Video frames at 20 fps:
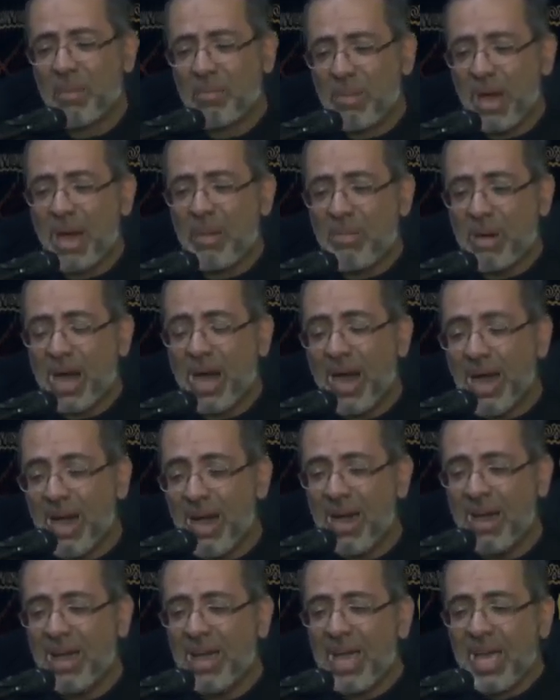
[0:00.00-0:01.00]

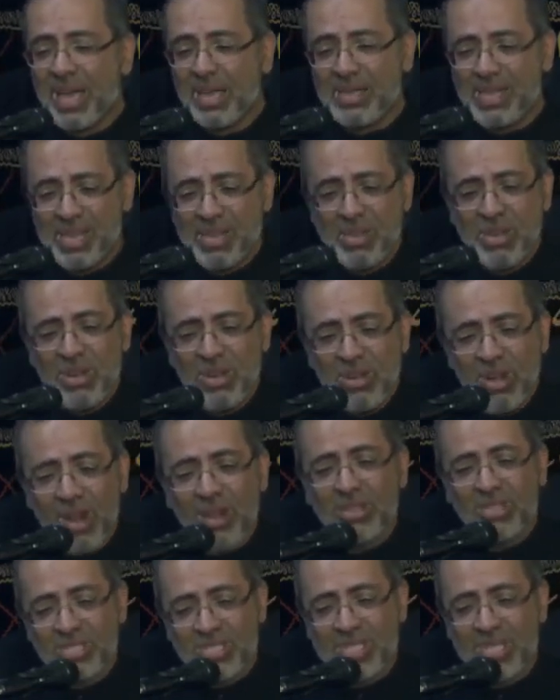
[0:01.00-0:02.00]
Baba, did you
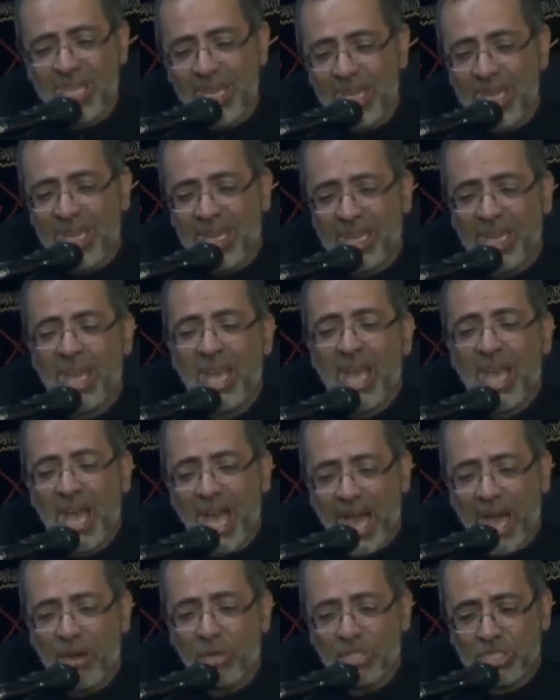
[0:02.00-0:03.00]
not see
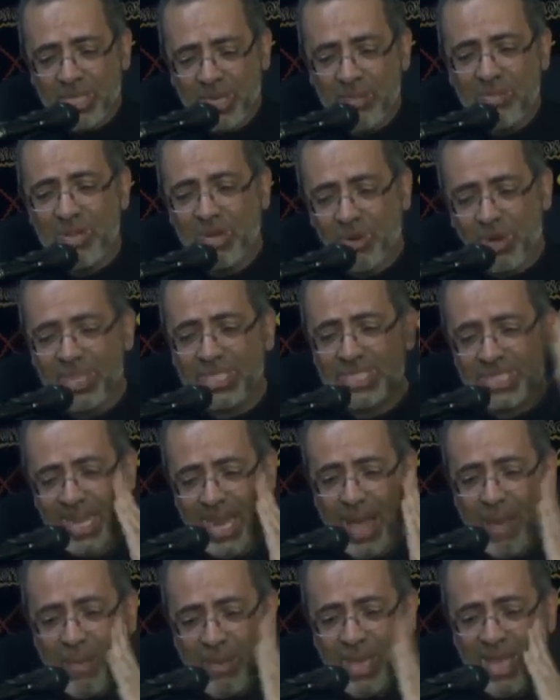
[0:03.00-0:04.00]
how Shimru was
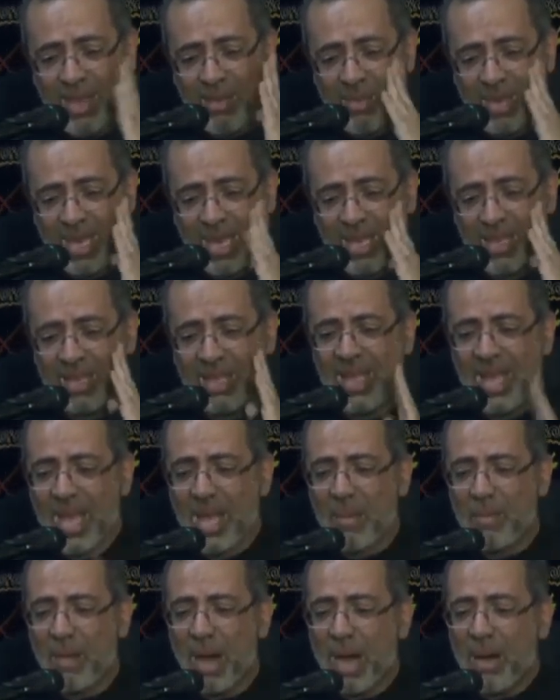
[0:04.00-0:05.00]
slapping me?
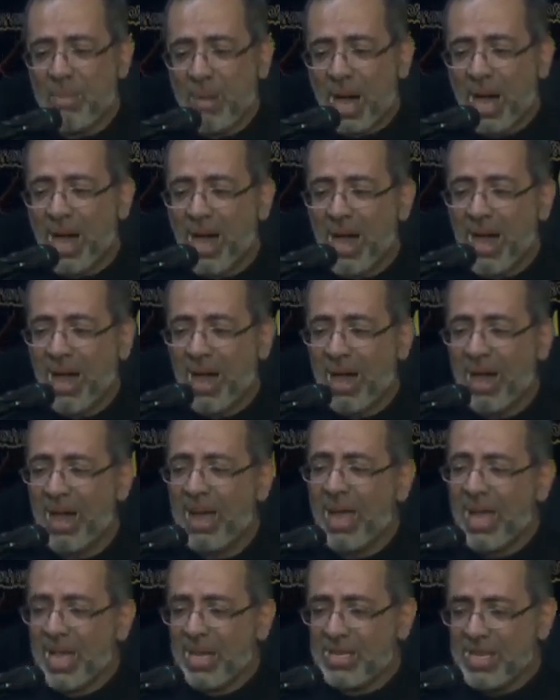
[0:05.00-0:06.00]
Baba,
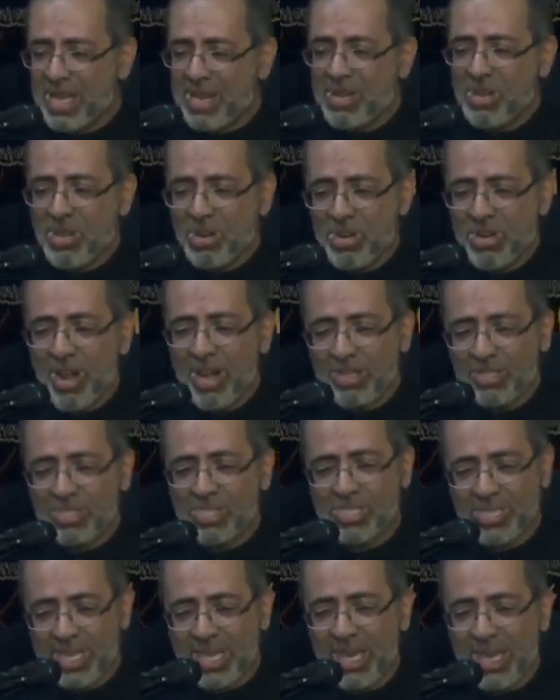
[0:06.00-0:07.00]
did you not
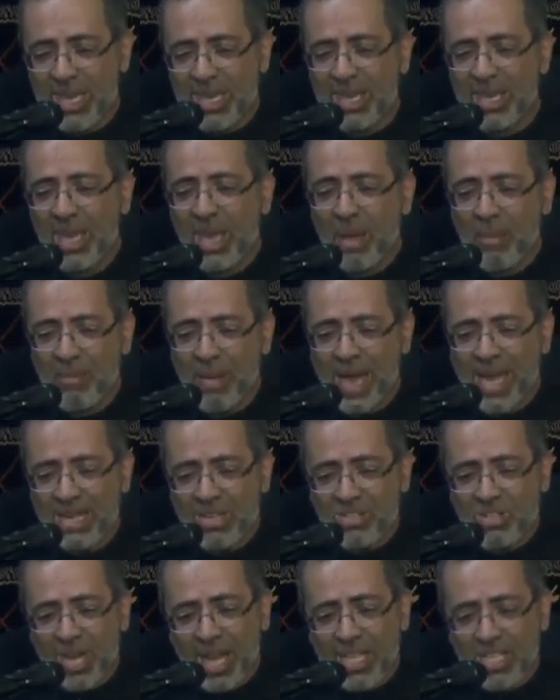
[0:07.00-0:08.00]
see my
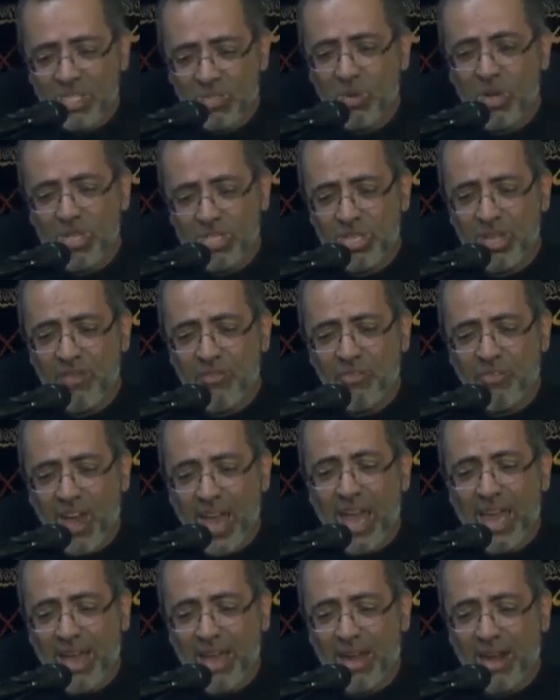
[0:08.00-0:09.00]
dress was on
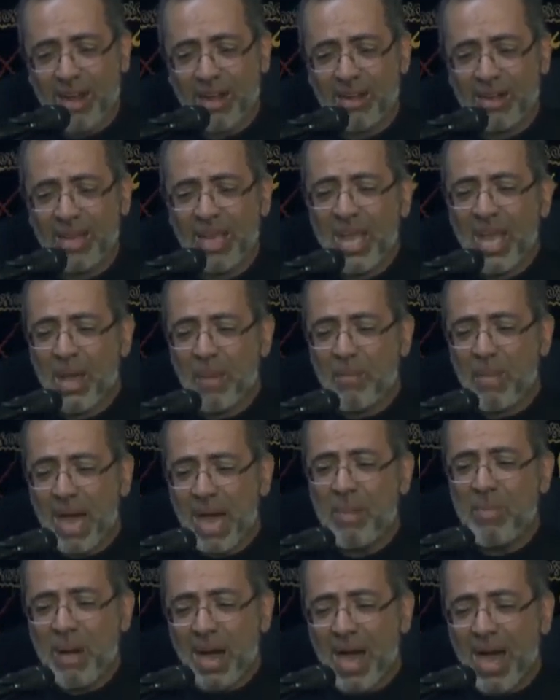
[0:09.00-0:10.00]
fire?
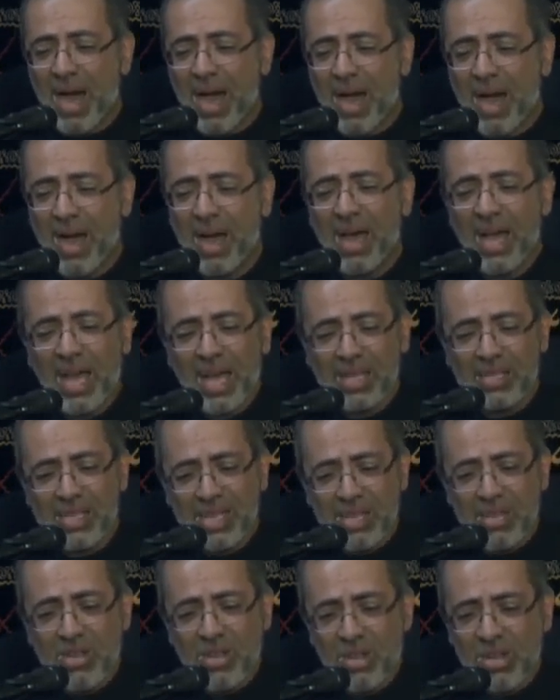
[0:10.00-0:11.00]
Baba,
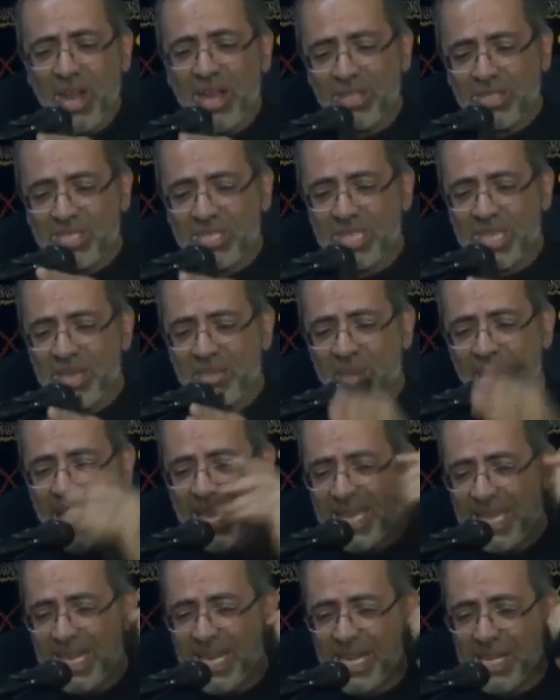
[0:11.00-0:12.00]
did you not see my
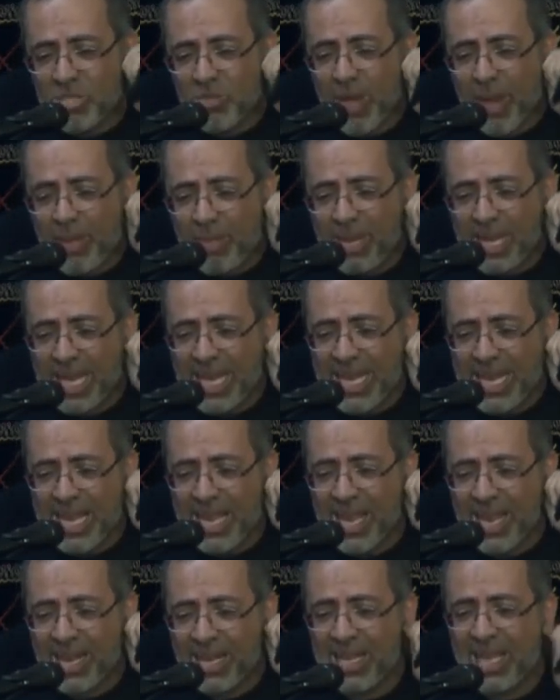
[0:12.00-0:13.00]
ears were
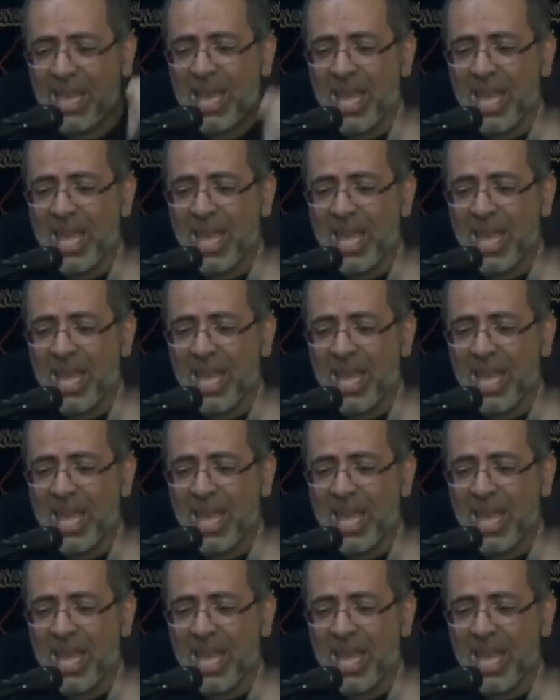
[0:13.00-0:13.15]
bleeding?